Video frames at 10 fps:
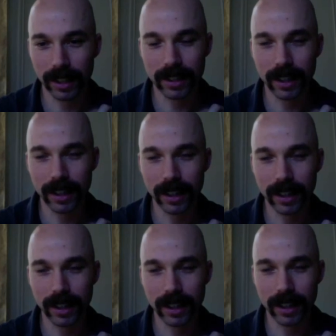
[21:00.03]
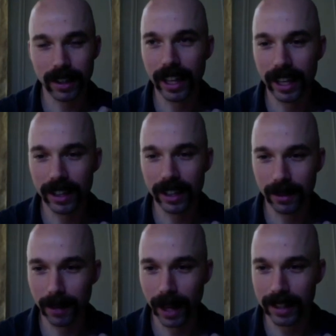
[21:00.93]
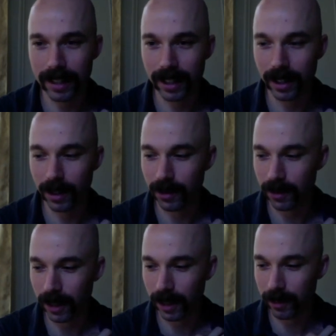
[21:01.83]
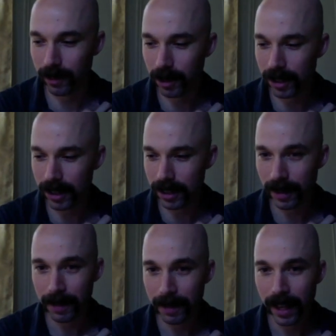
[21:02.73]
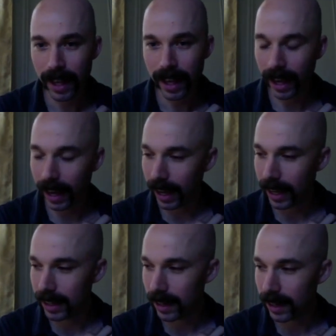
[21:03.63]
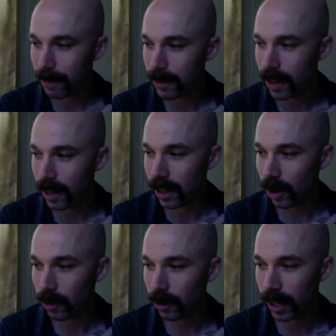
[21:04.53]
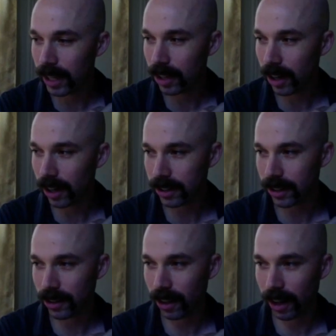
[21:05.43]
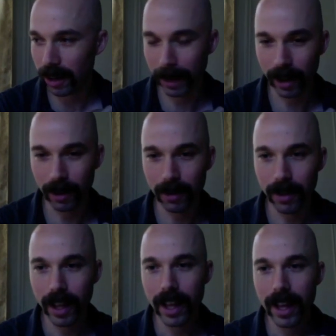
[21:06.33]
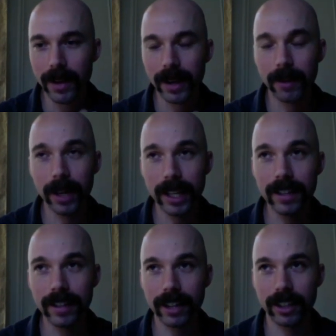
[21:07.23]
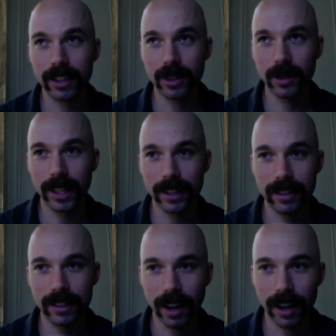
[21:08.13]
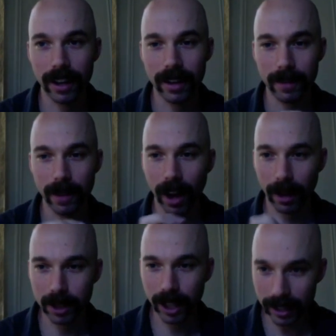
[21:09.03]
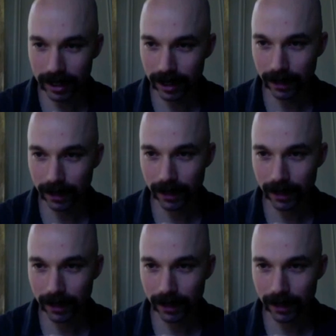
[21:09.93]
So like for me, John Cage is a massive influence, and you know, he talks a lot about what he's actually doing is not objects